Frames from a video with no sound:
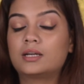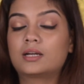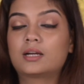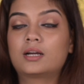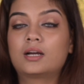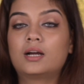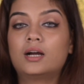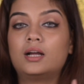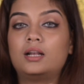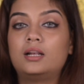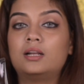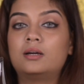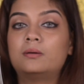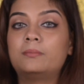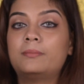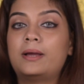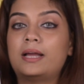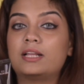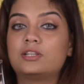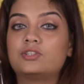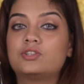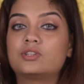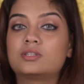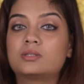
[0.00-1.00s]
The color
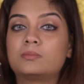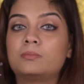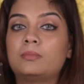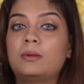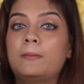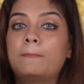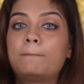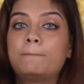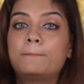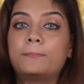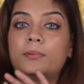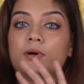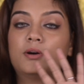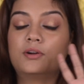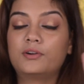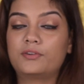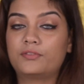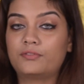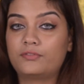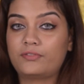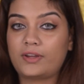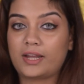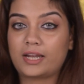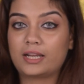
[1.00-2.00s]
matches me
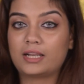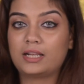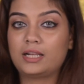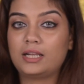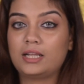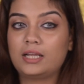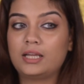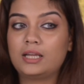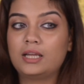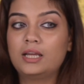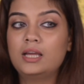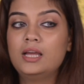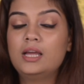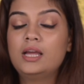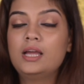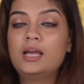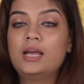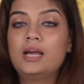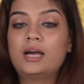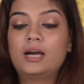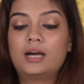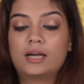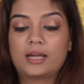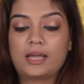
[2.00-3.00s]
perfectly.
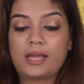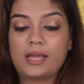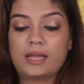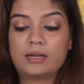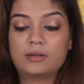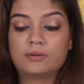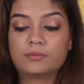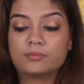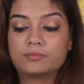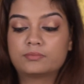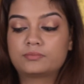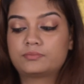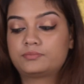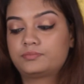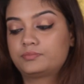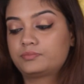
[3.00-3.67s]
Again,